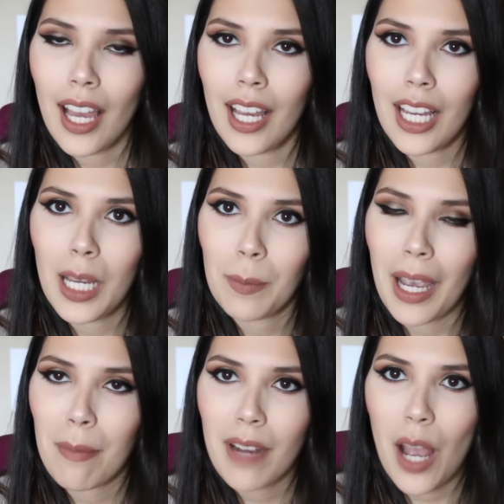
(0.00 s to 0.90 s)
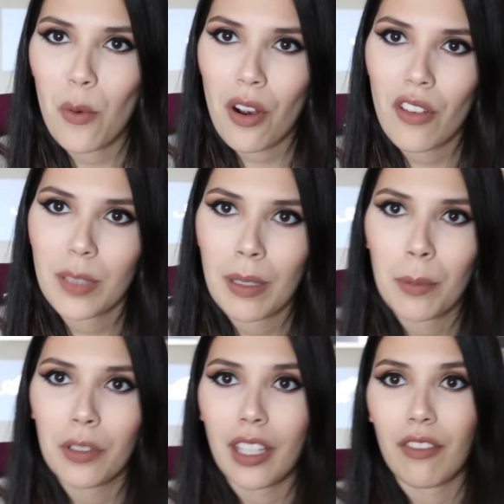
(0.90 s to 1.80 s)
I'm not one of those
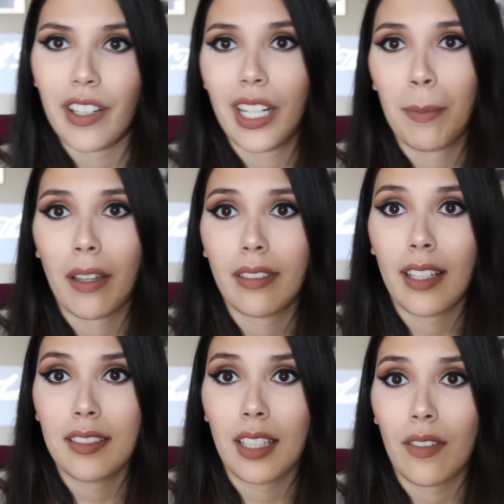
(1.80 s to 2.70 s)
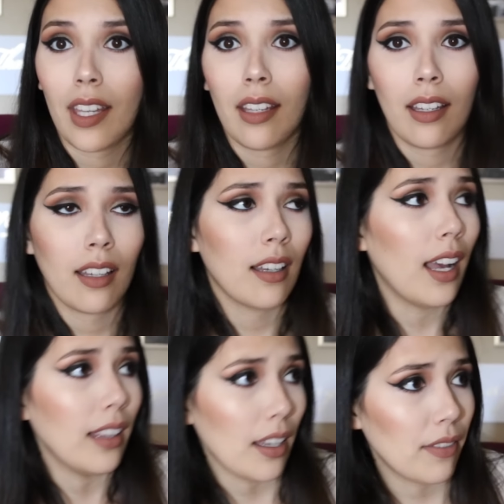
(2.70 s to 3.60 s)
people that forget about Thanksgiving.
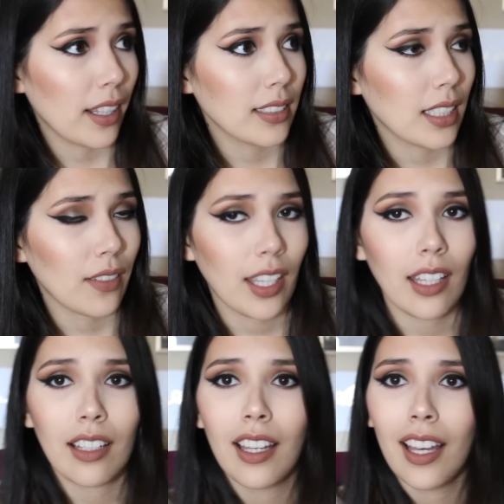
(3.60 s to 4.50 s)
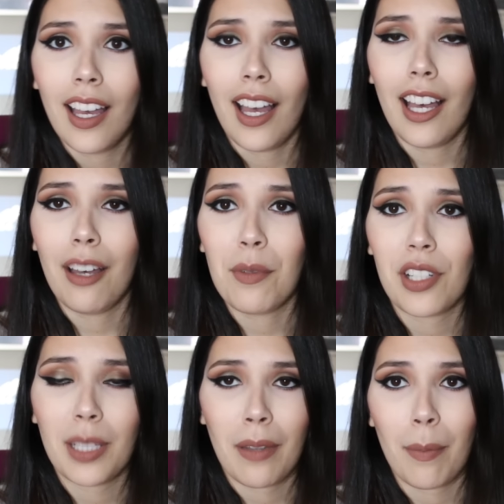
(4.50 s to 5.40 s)
I love Thanksgiving. It's
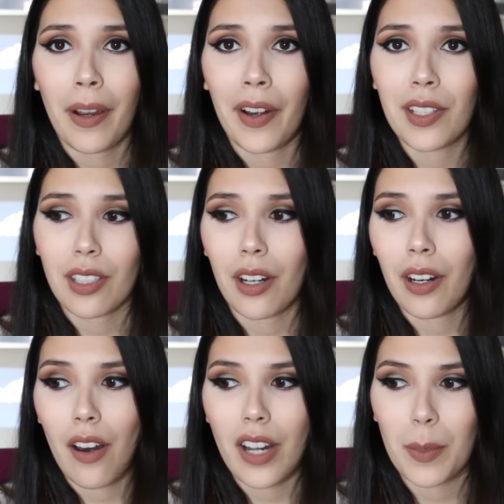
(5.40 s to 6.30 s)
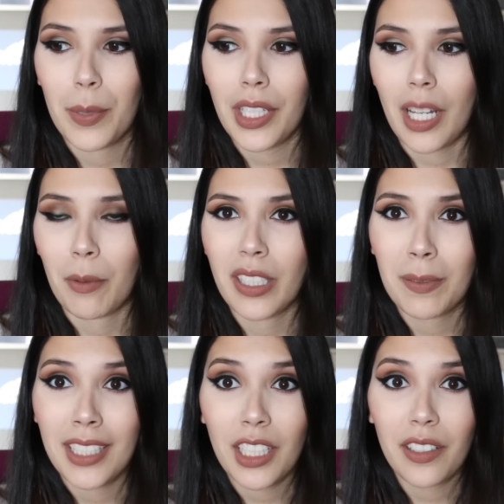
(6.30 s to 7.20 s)
just that my parents are already putting up
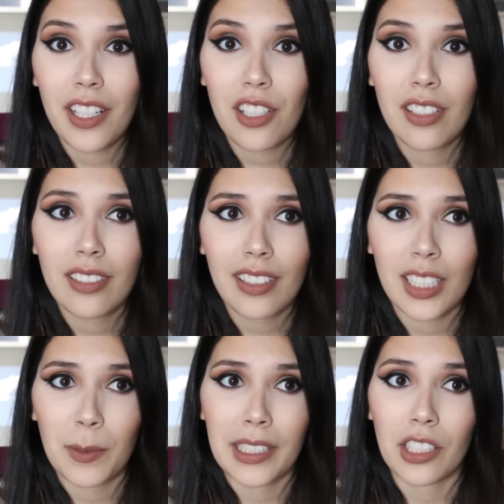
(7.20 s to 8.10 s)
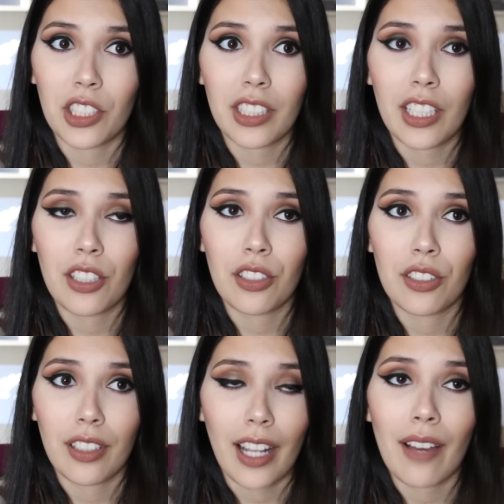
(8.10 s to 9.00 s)
Christmas decorations because we literally
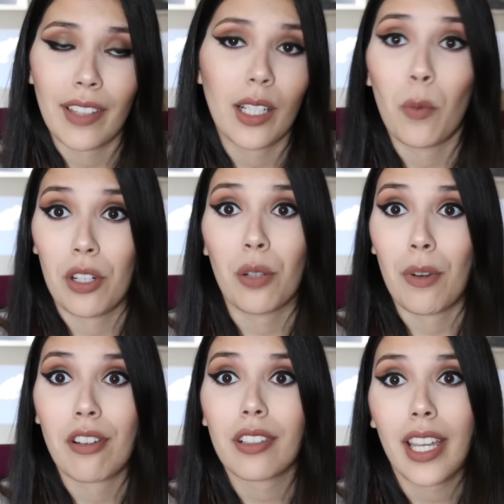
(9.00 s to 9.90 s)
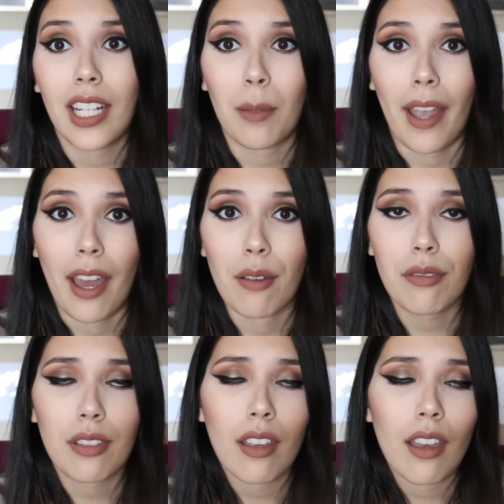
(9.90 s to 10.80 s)
have like a winter wonderland at my house.